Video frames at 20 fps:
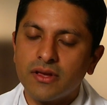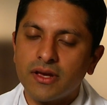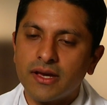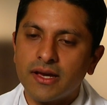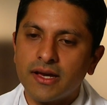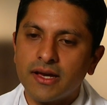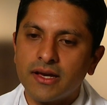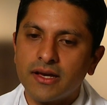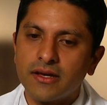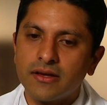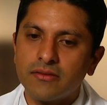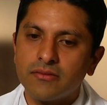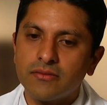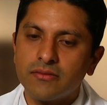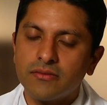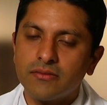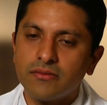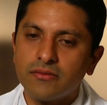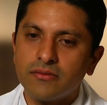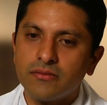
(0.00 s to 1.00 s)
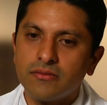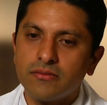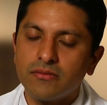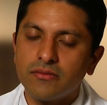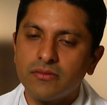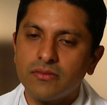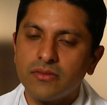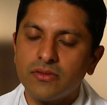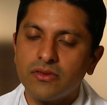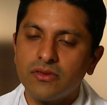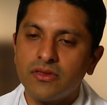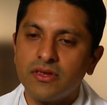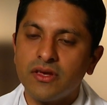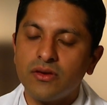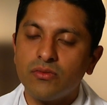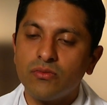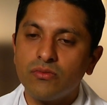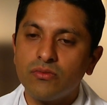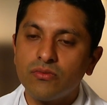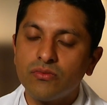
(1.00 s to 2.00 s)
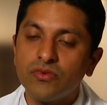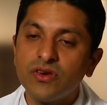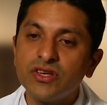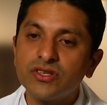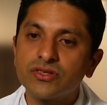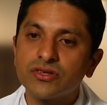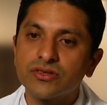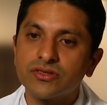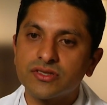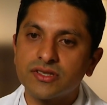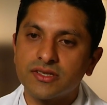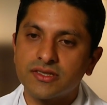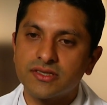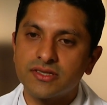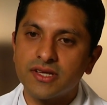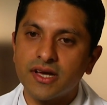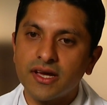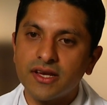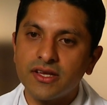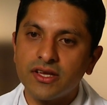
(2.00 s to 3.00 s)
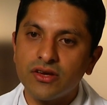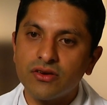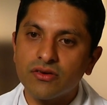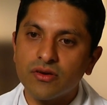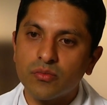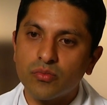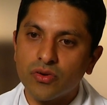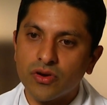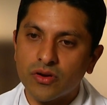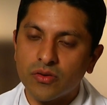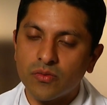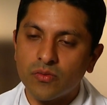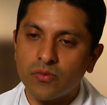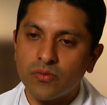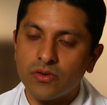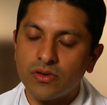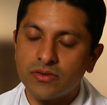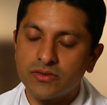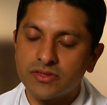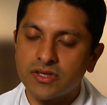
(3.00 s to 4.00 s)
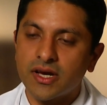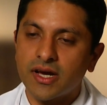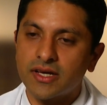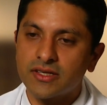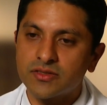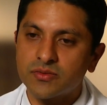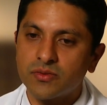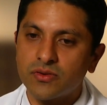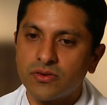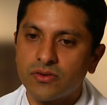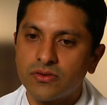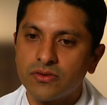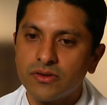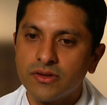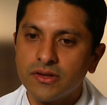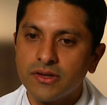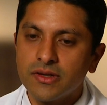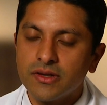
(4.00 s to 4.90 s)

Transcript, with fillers: uh, the research that's done here at Brigham and Women's Hospital